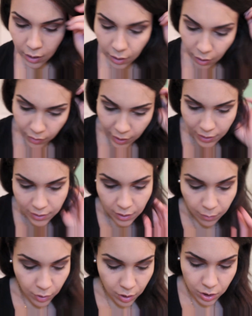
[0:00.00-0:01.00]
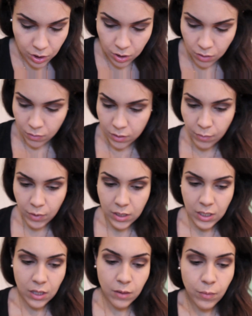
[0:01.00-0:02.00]
Now the next thing I'm going to do is I'm going
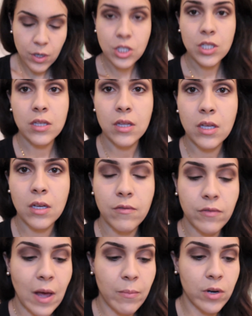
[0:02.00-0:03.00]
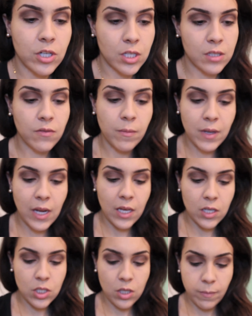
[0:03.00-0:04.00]
to take the brush, the flat brush that's from the
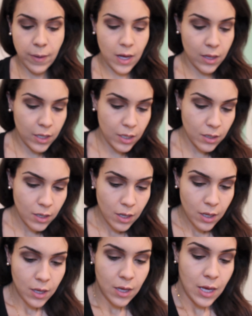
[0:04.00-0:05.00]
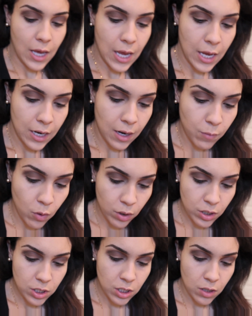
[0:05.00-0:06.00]
Naked 2 palette, and I'm
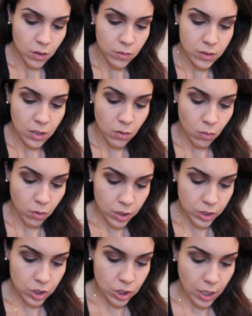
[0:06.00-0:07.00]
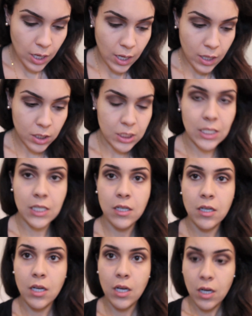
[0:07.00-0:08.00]
going to use an orange
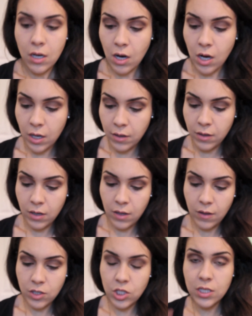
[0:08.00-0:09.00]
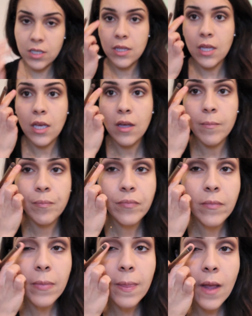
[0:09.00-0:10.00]
color on just the
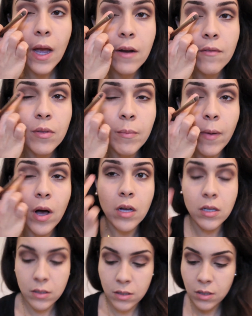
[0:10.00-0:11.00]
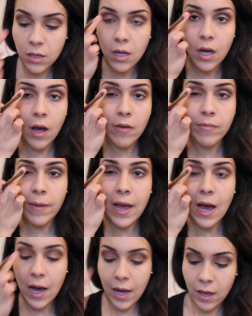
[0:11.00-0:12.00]
kind of the ball of my
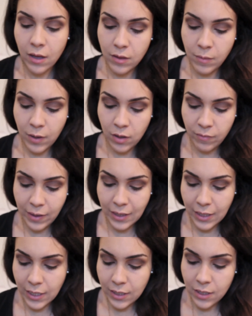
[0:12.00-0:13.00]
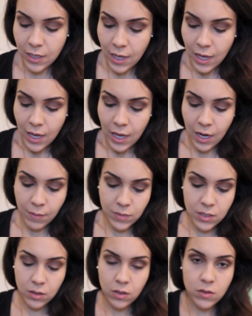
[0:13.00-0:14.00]
eye in the middle of my lid. And I'm
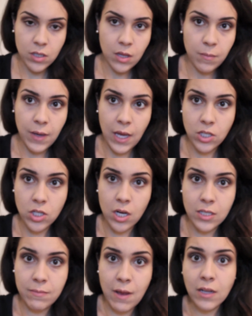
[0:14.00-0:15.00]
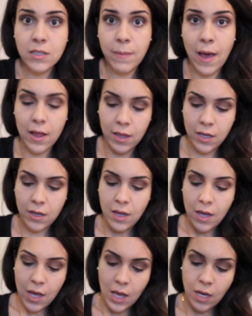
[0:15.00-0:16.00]
still using the BH Cosmetics palette,
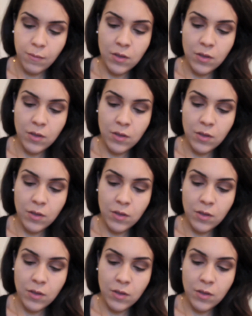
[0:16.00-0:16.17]
and I'm